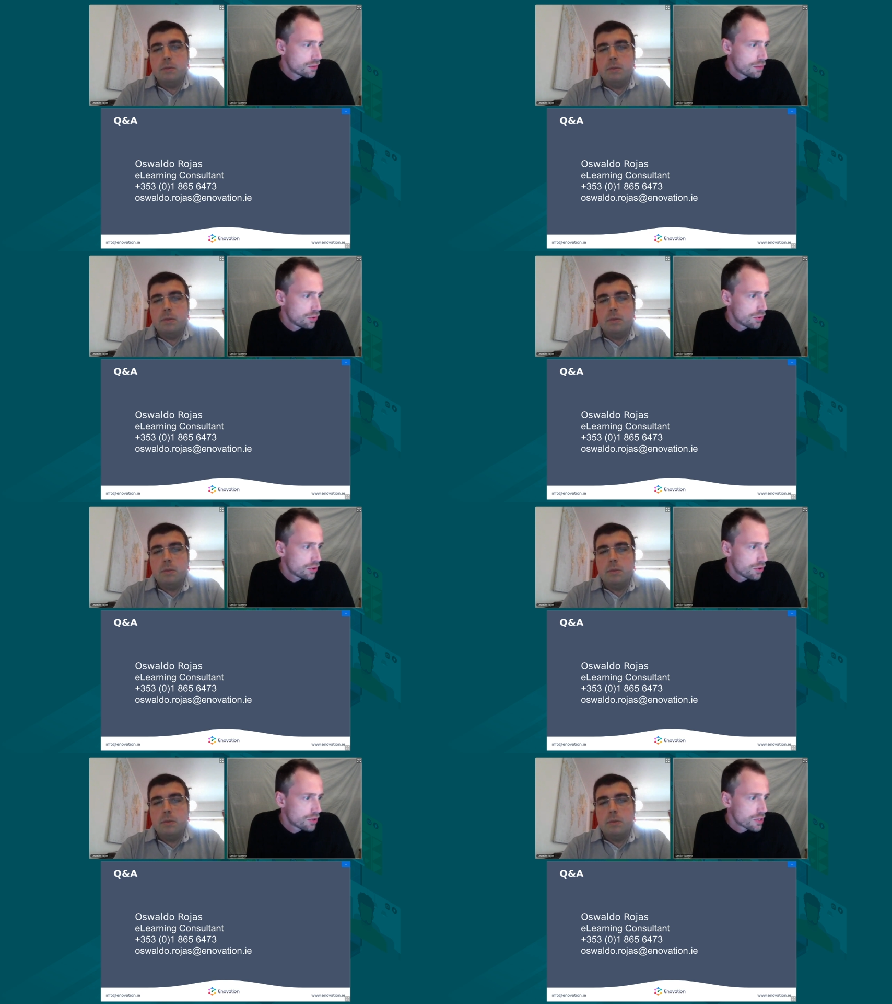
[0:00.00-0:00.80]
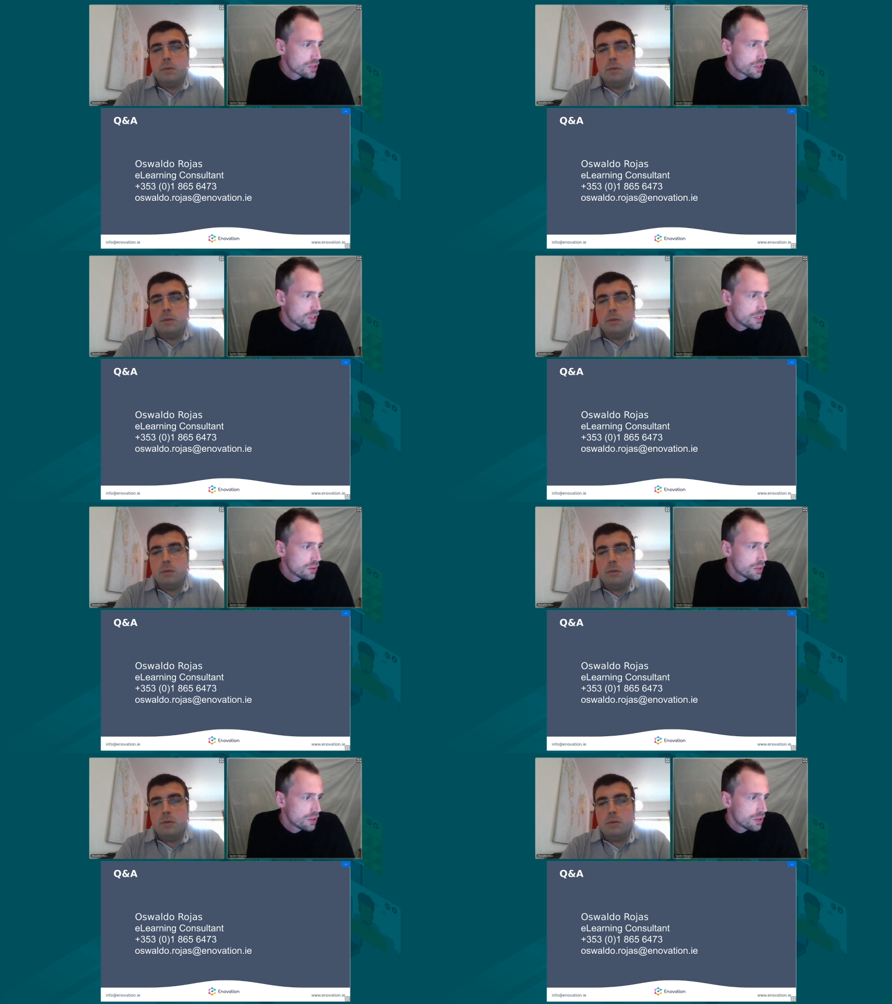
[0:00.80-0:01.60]
Speaker 1: from a Moodle course
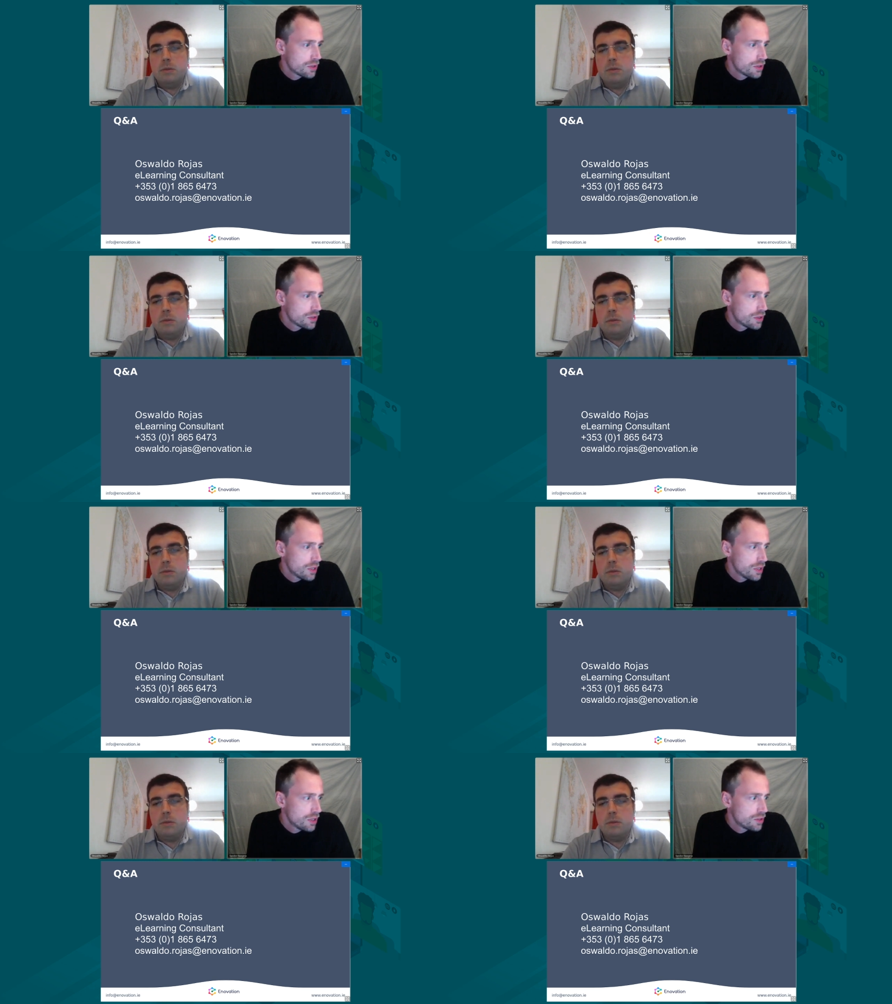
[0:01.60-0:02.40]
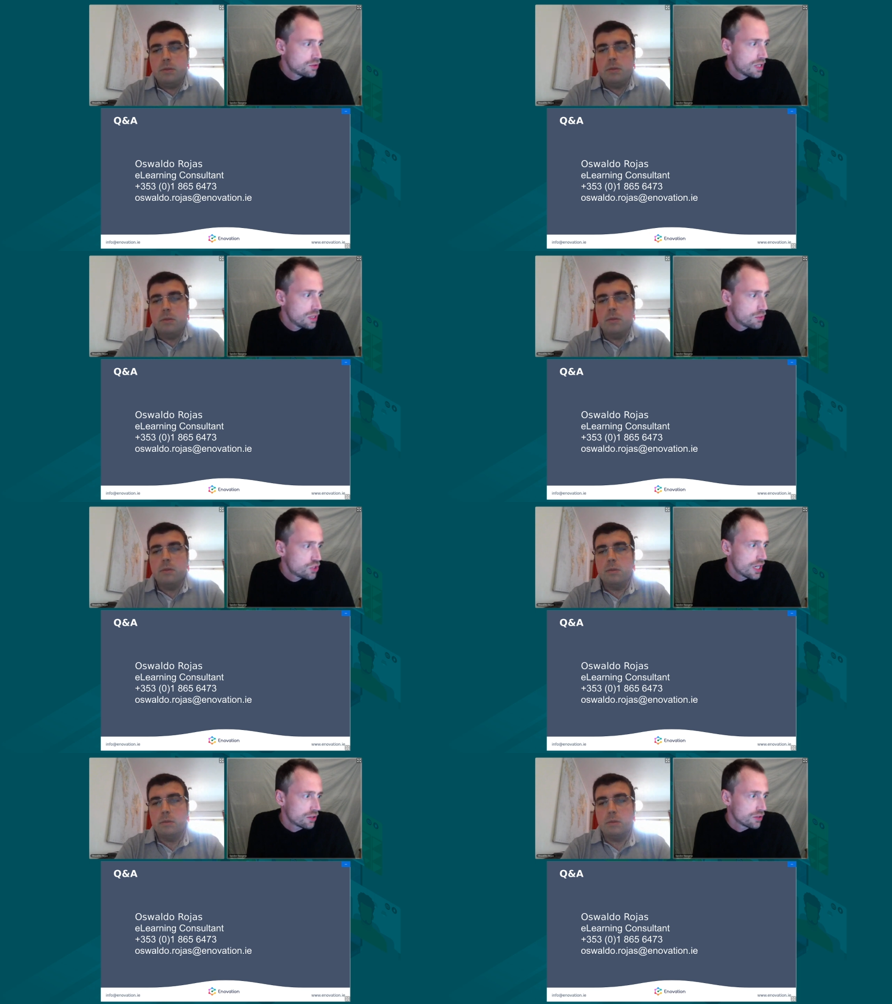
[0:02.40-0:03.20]
into a into
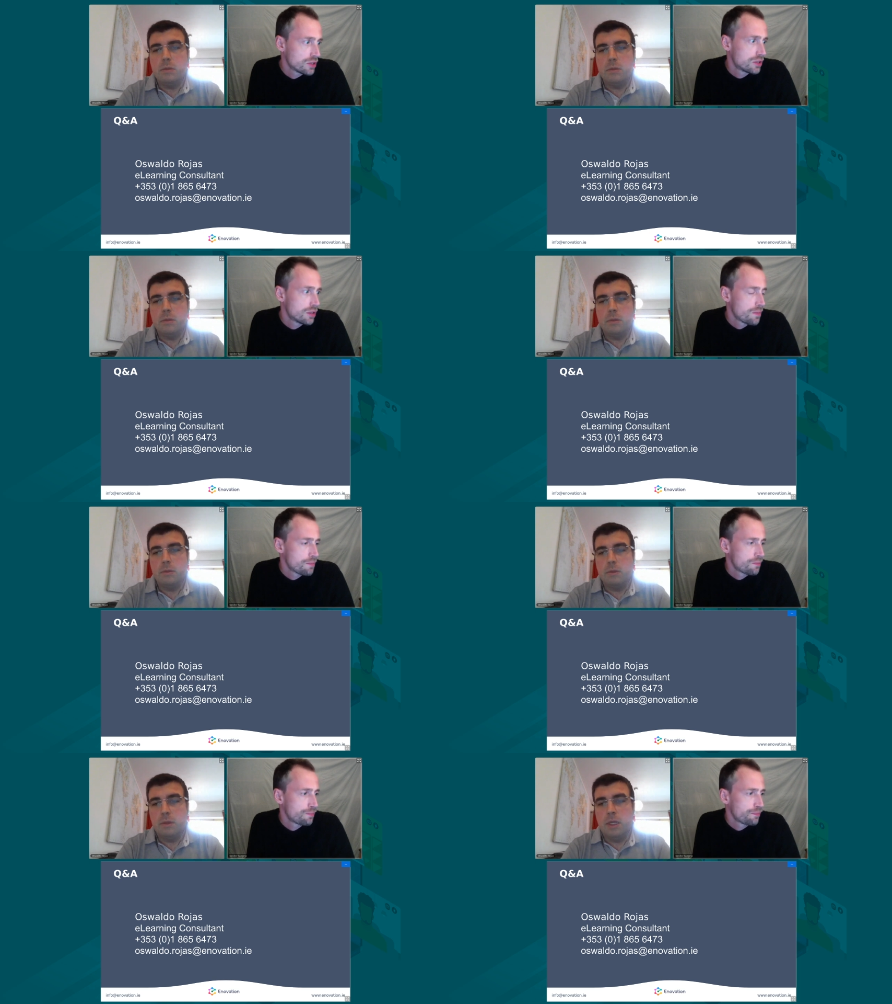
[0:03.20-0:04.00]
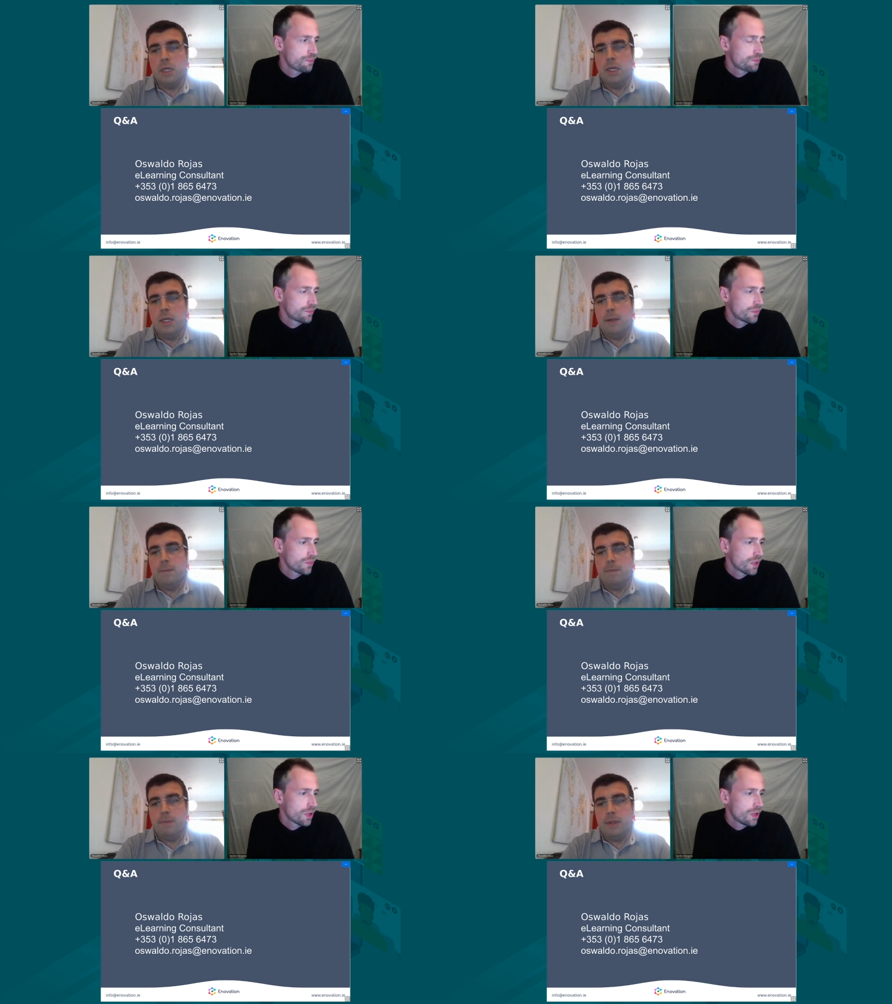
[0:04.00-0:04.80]
team channels.
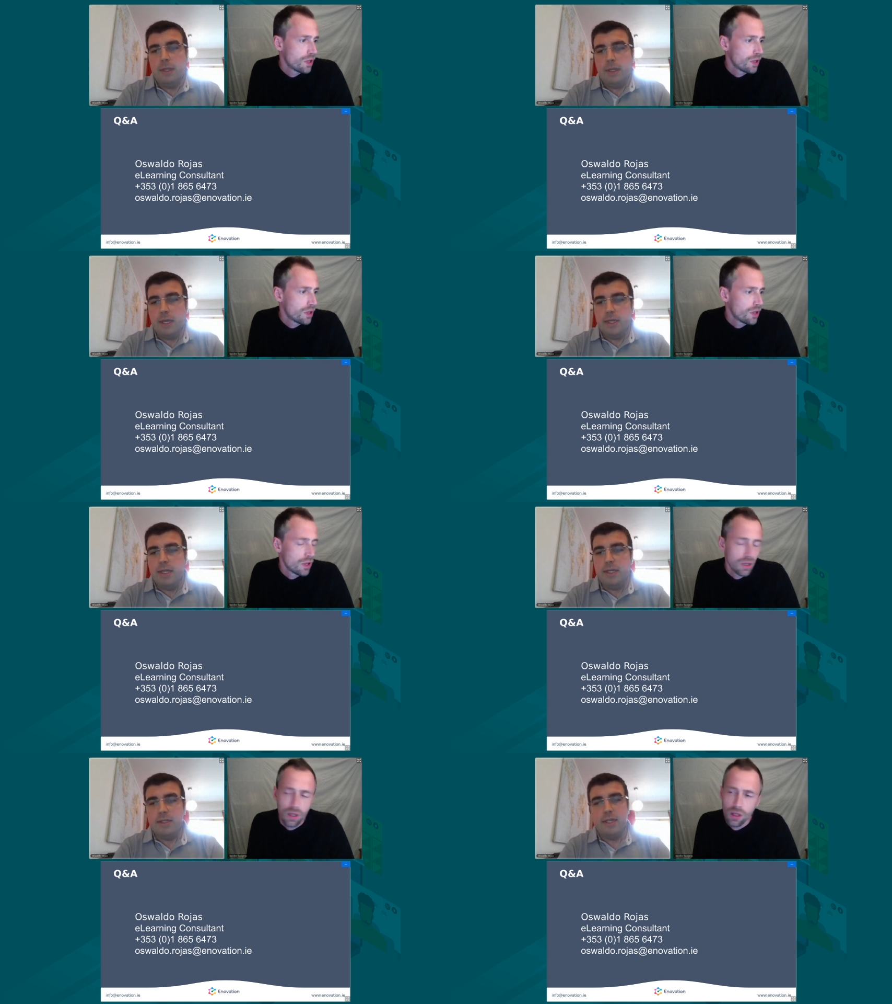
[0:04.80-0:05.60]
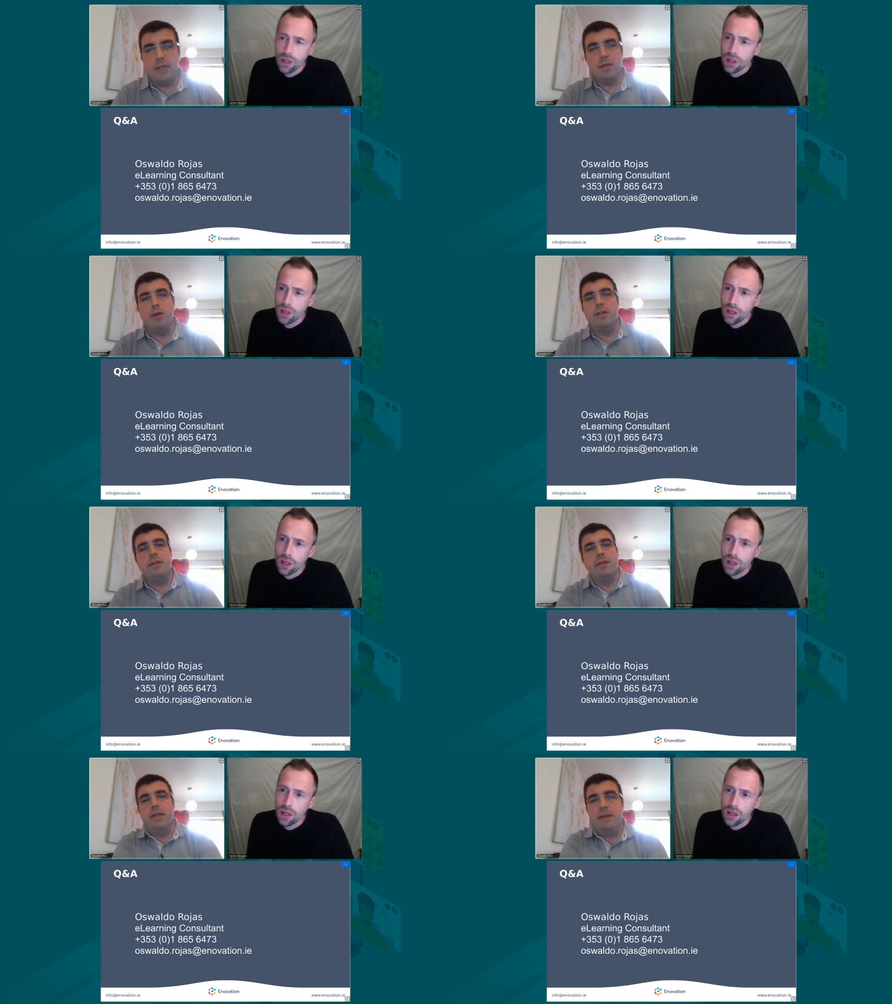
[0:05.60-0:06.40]
Speaker 2: Yeah, that that's
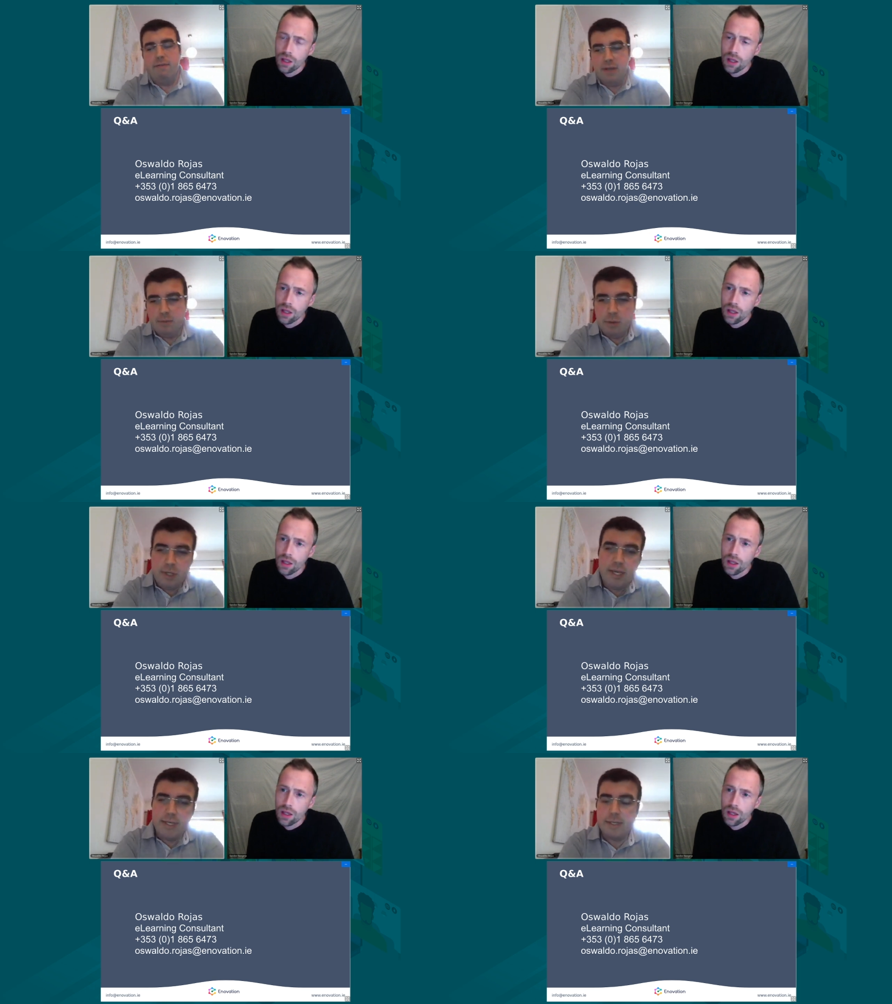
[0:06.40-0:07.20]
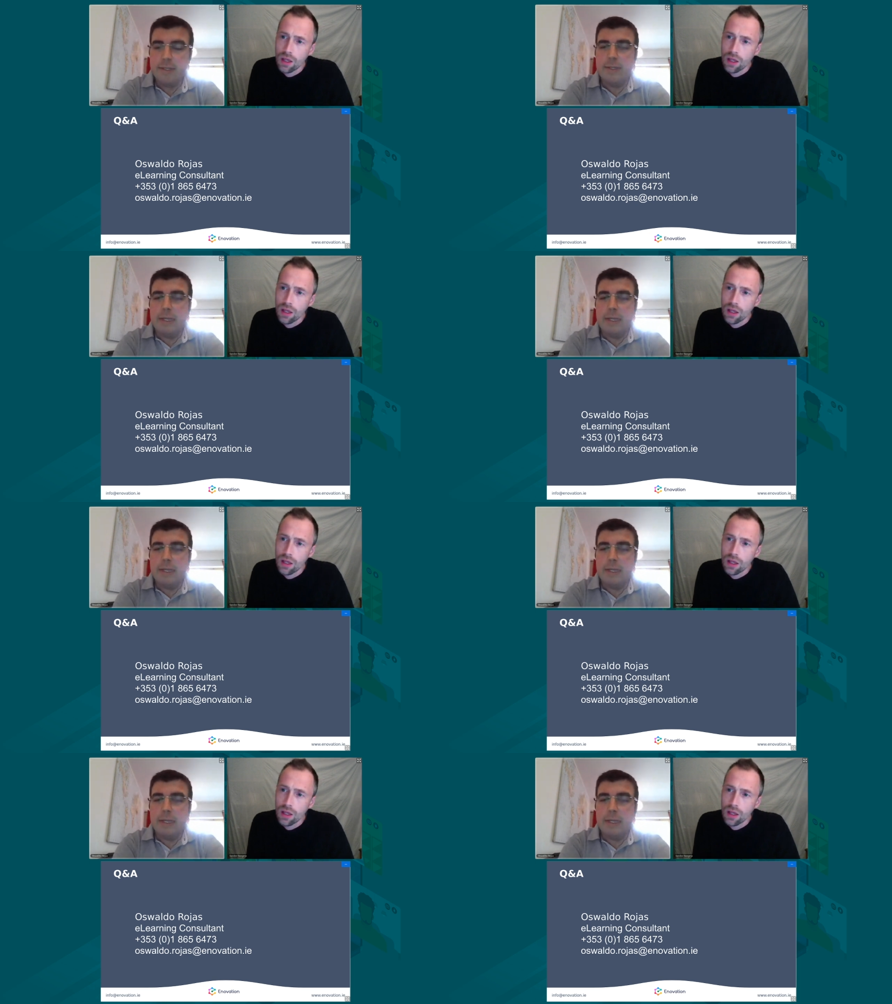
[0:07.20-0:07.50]
not available yet,